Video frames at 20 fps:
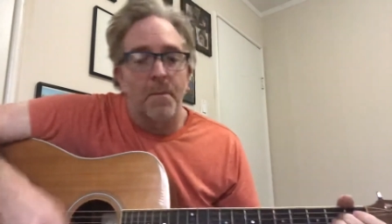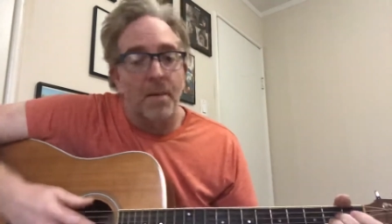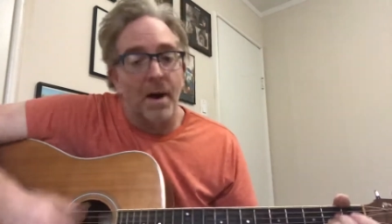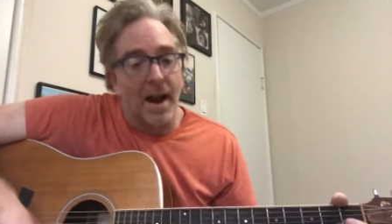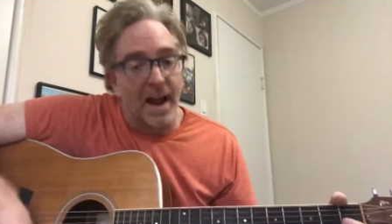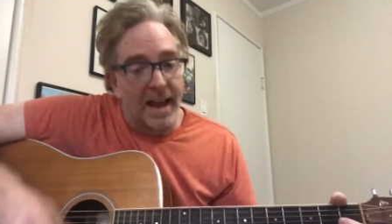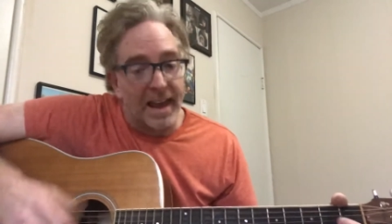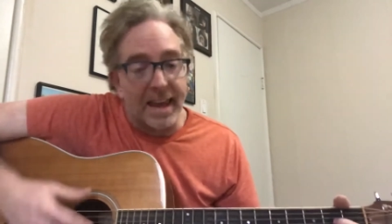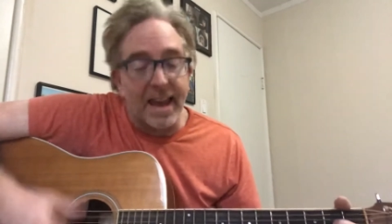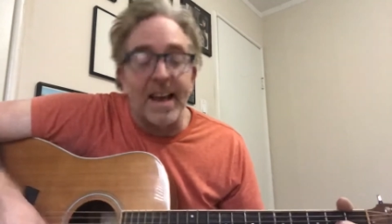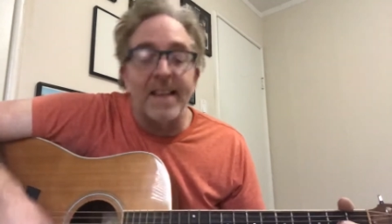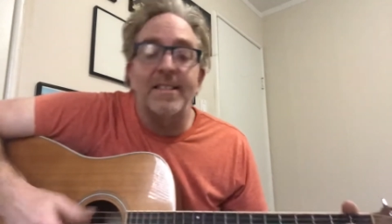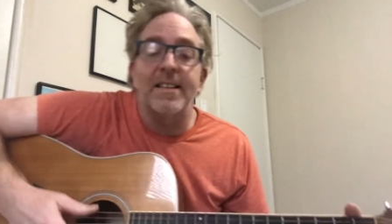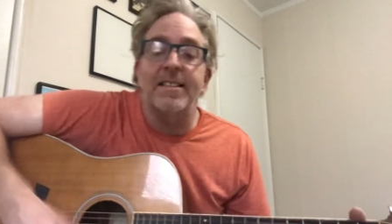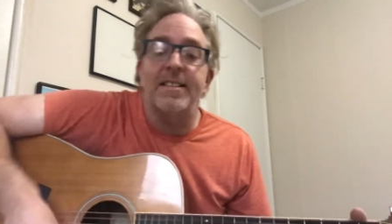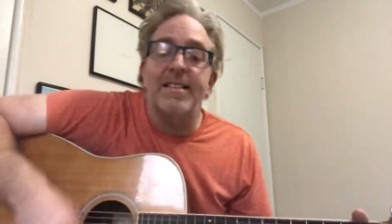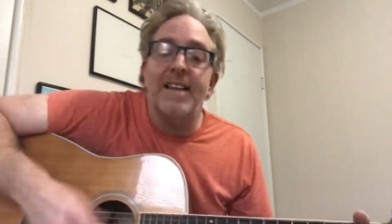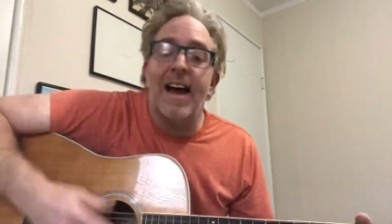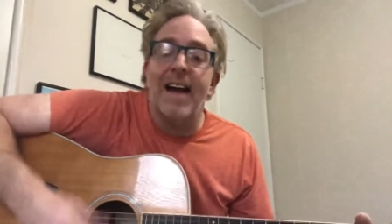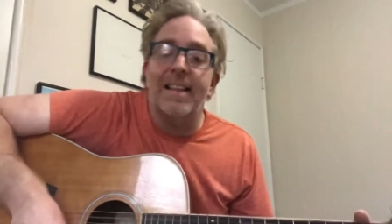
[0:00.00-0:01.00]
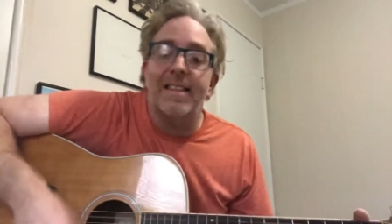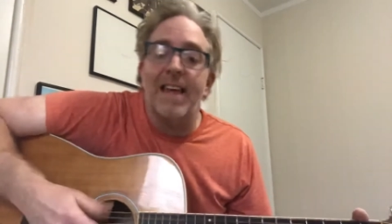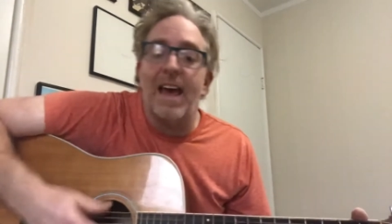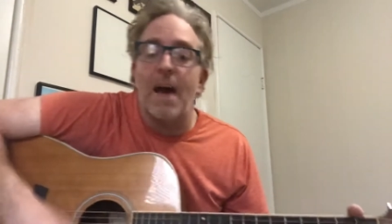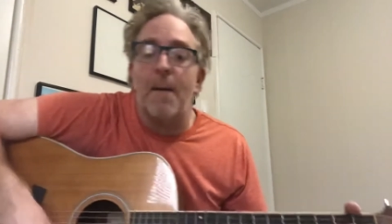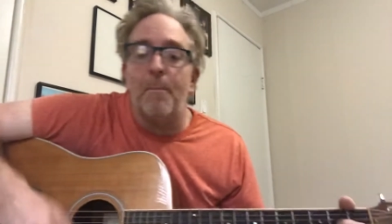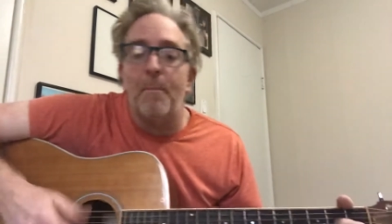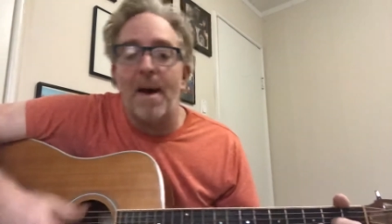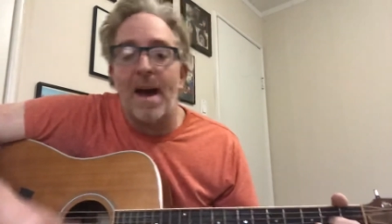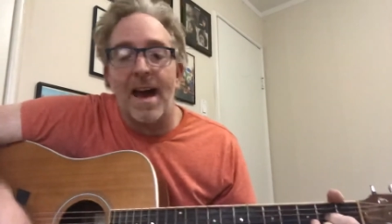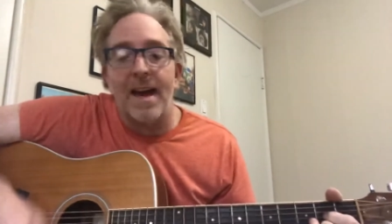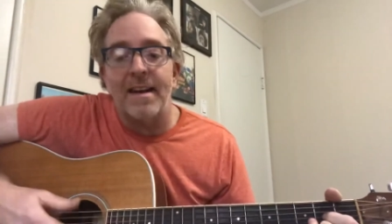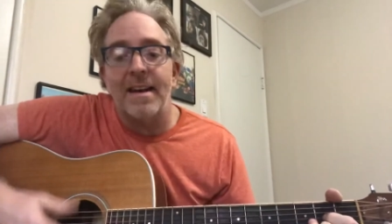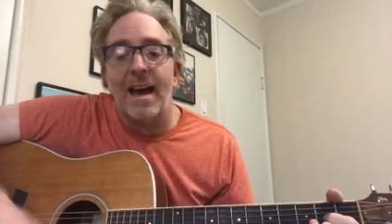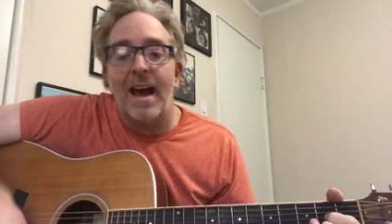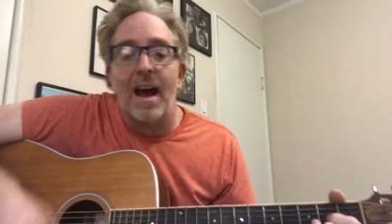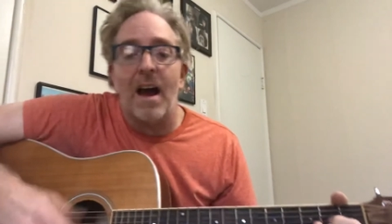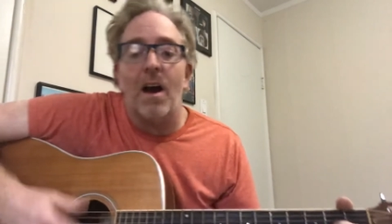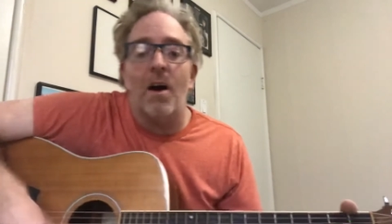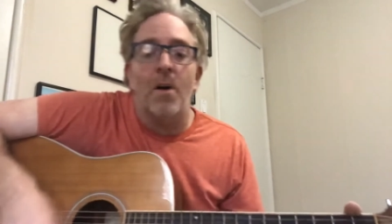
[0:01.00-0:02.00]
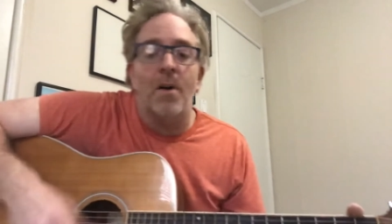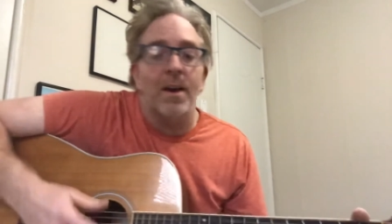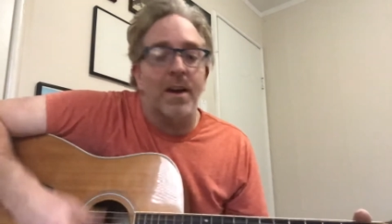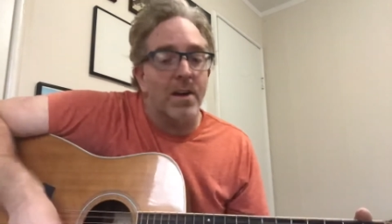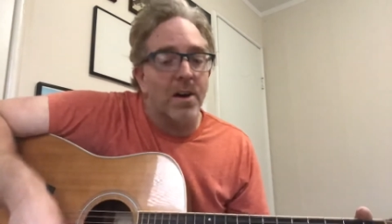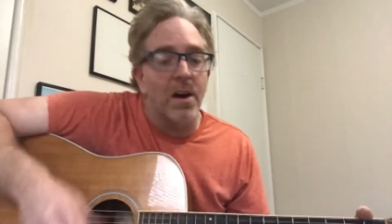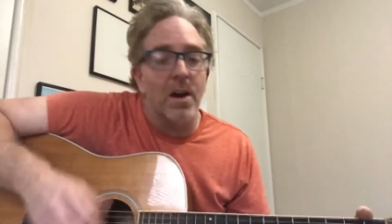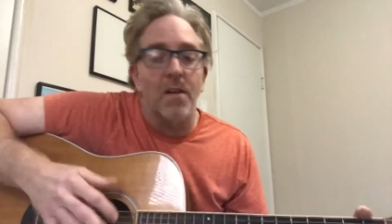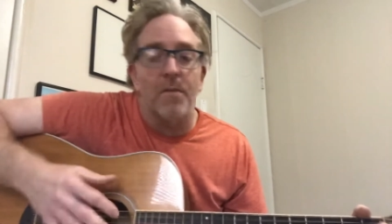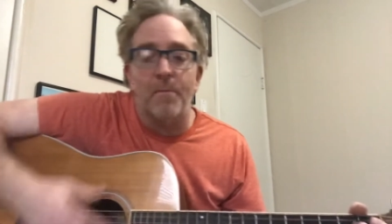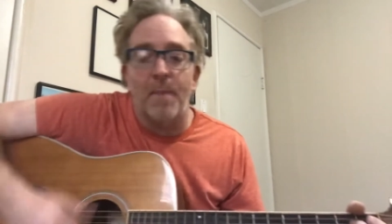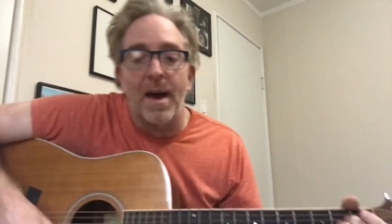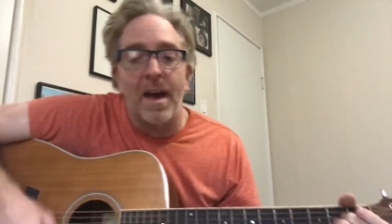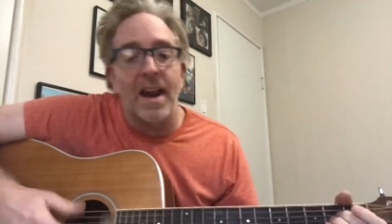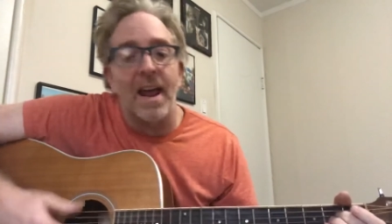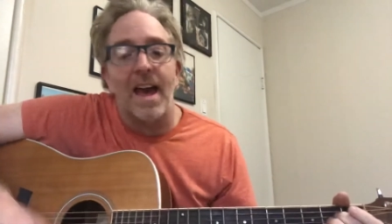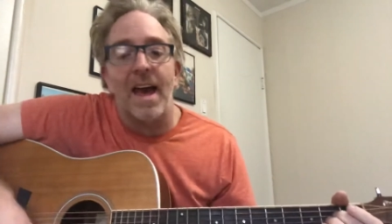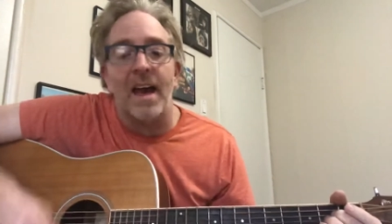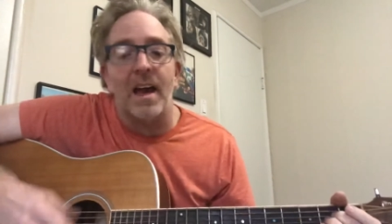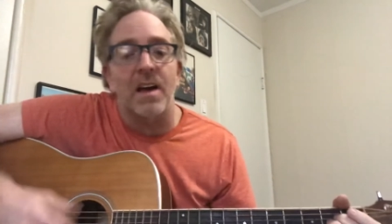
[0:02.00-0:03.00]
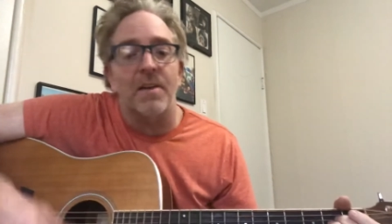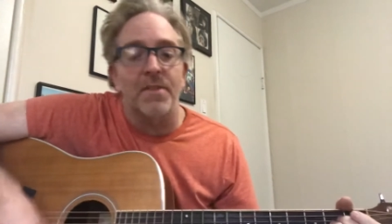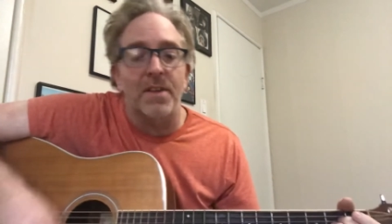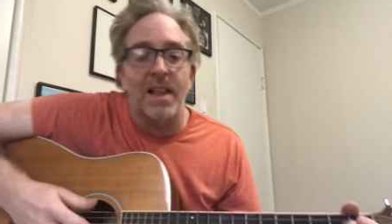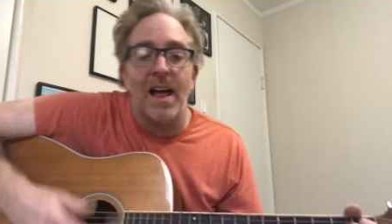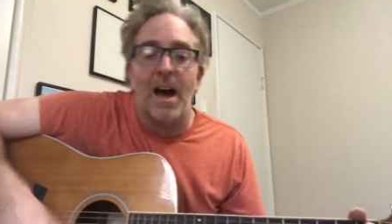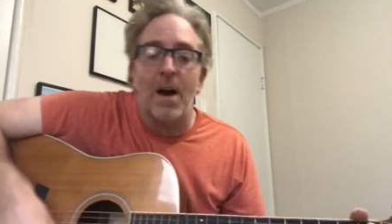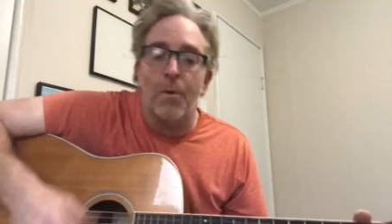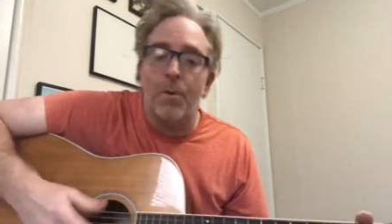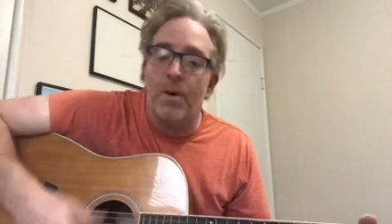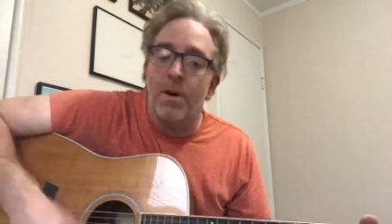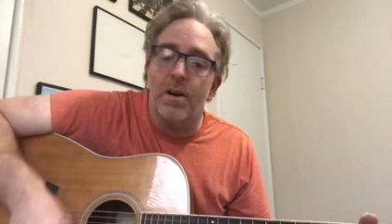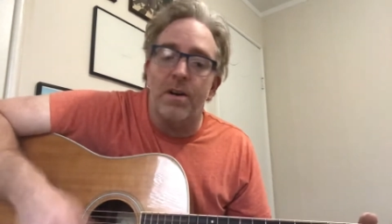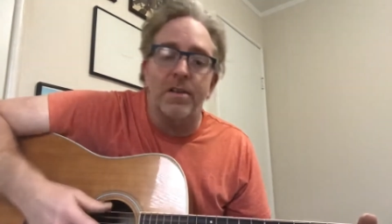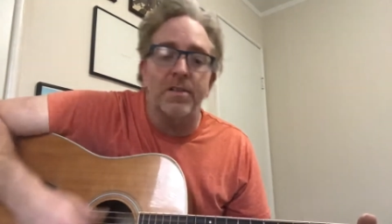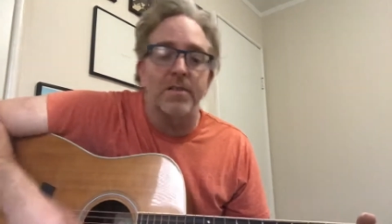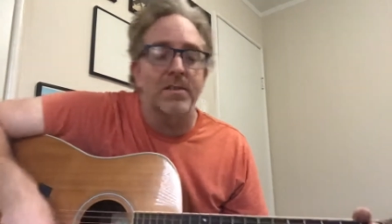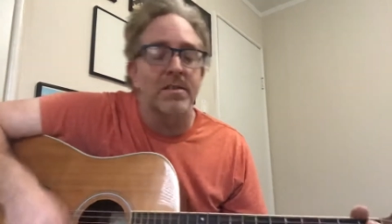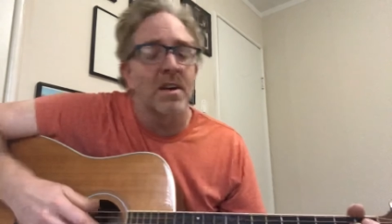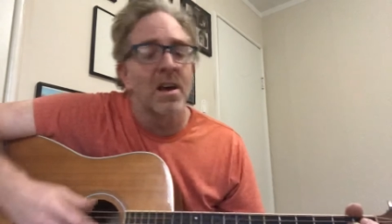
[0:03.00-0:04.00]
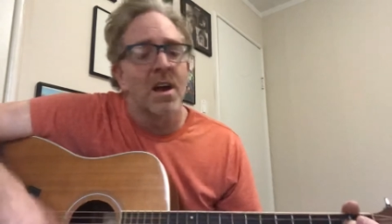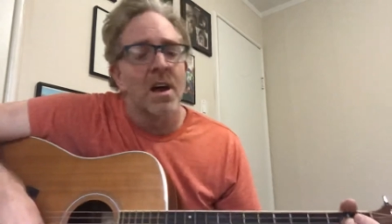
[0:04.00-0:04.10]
But I guess it's not that bad now, it could have been a heck of a lot worse.